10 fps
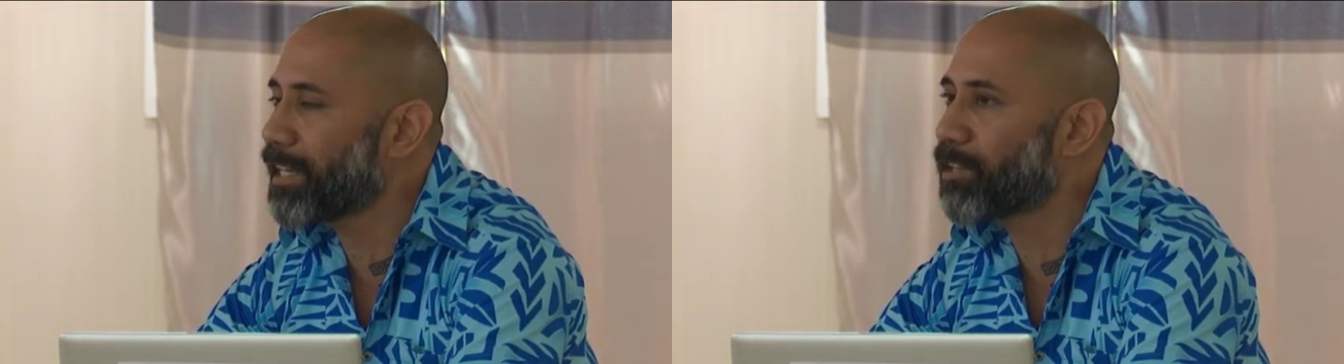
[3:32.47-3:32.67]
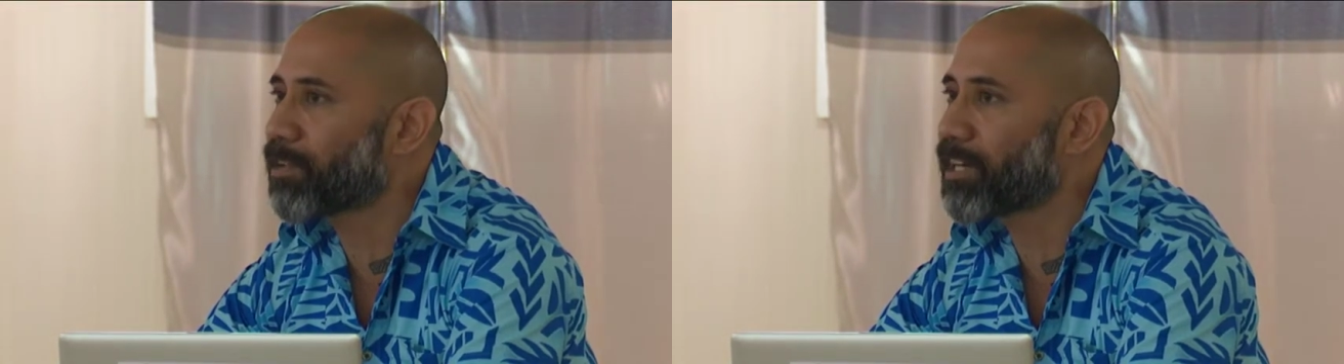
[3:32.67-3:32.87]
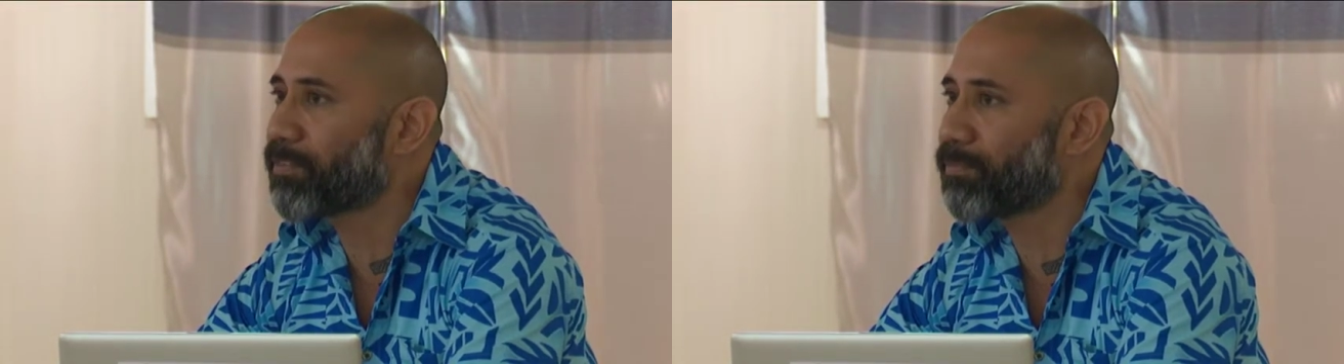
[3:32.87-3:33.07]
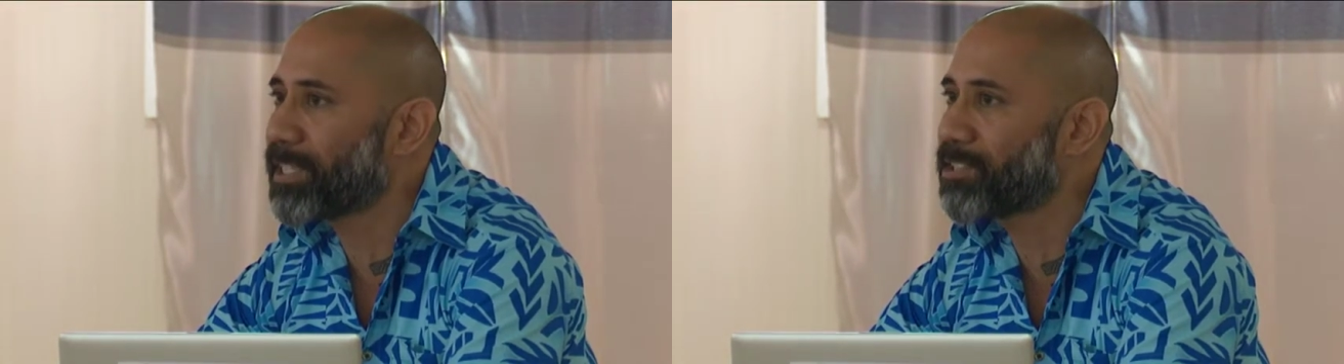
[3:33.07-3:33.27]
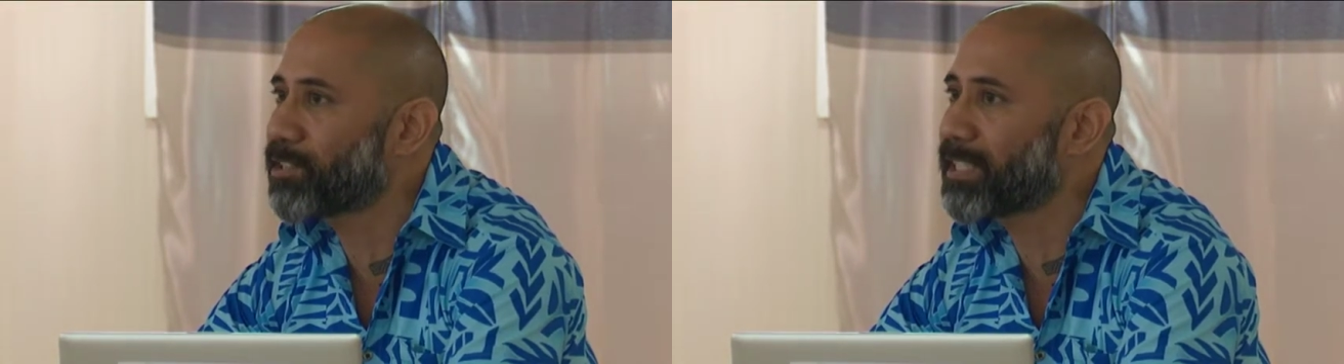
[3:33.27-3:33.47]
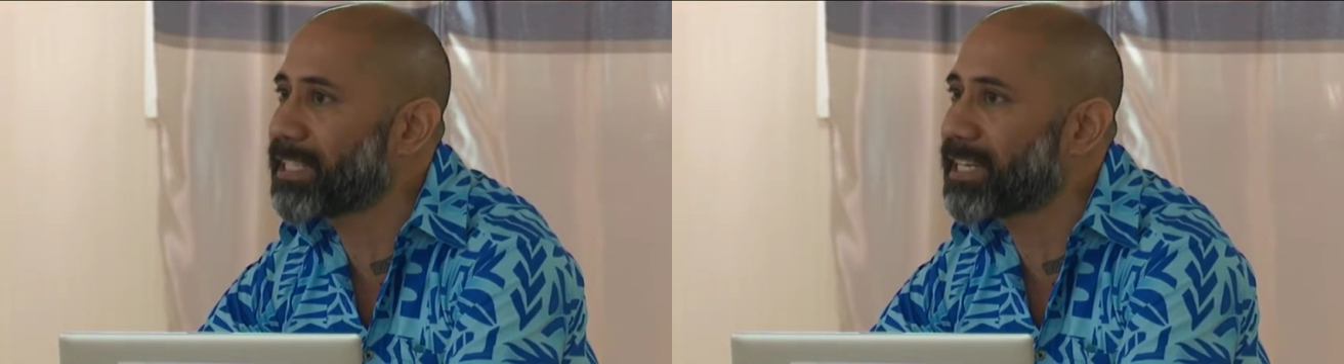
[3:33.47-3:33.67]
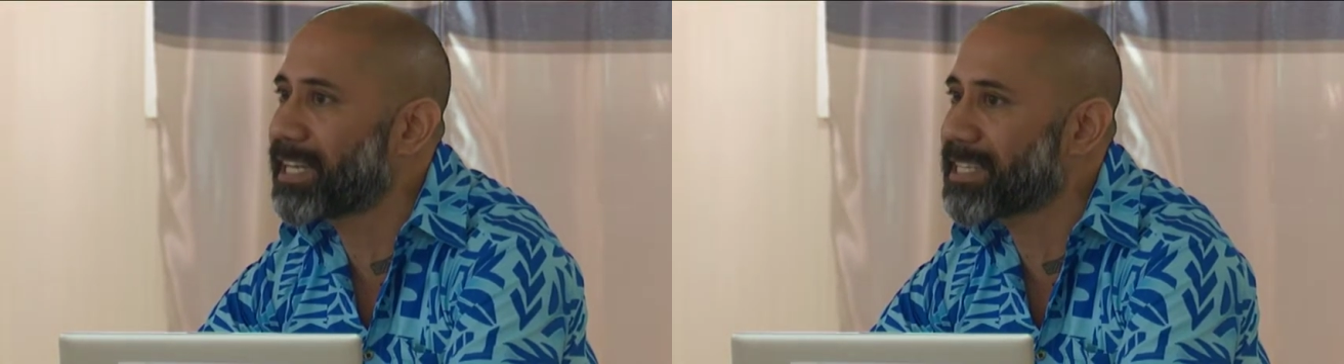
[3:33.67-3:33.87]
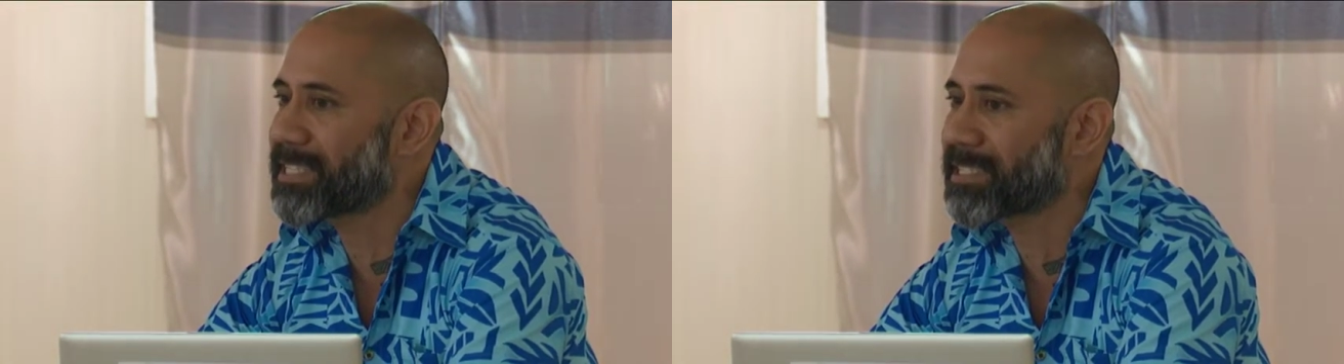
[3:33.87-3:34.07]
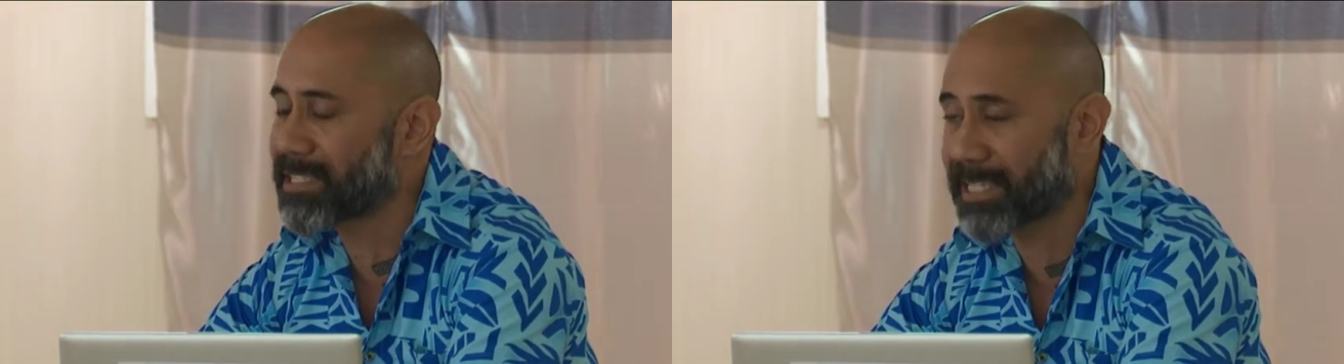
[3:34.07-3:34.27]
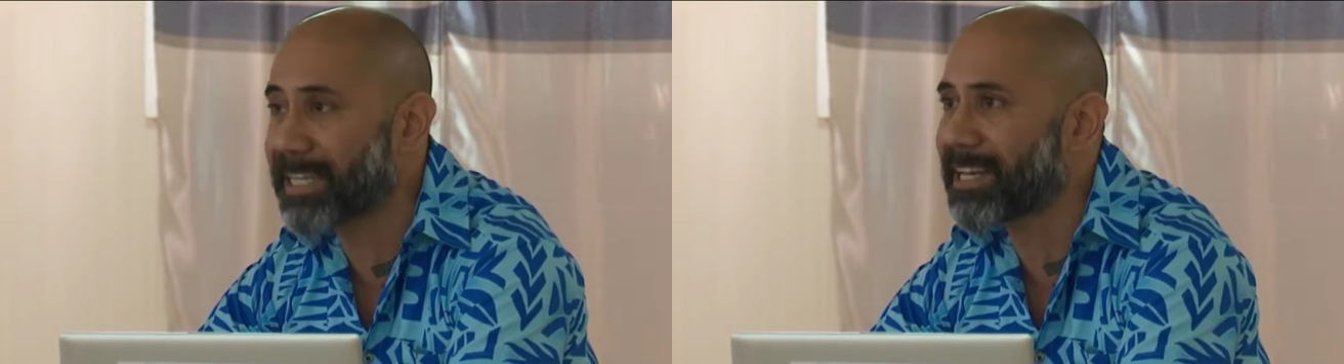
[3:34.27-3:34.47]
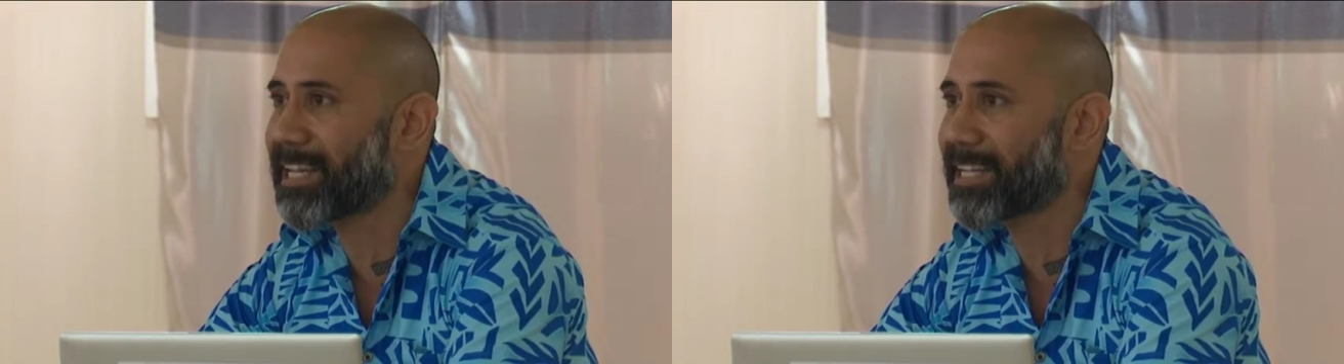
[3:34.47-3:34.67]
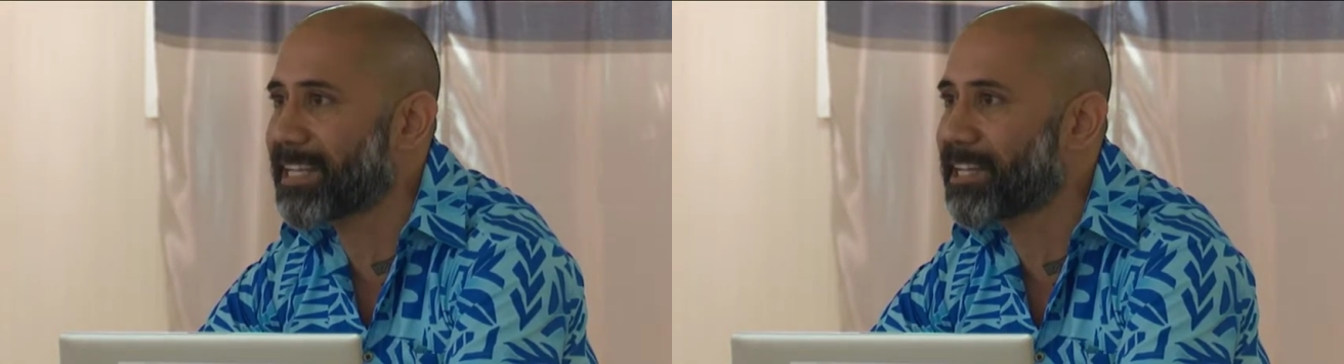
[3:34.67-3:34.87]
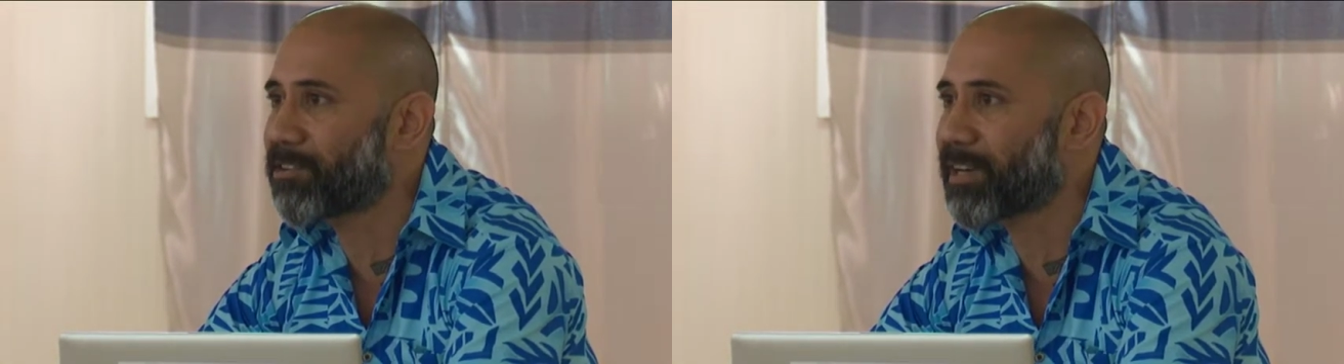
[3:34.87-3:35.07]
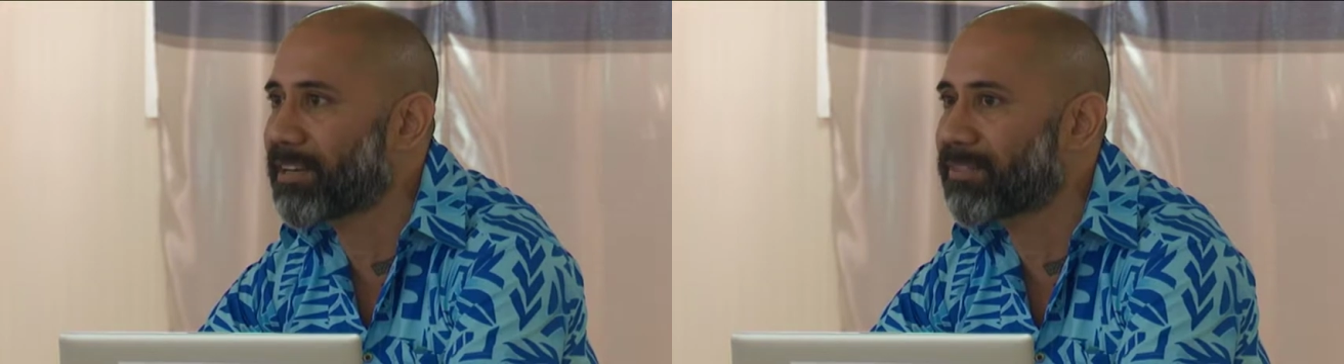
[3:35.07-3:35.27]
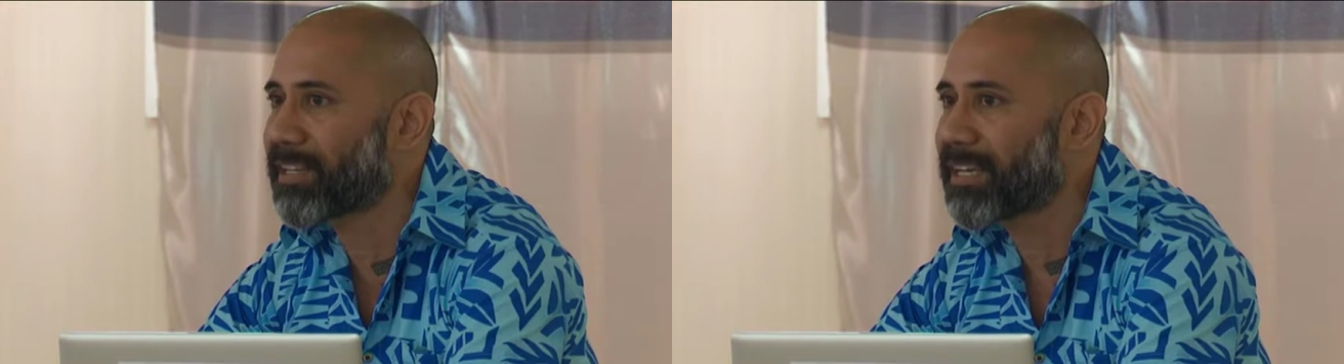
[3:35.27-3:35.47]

aircraft be treated as state-like aircraft.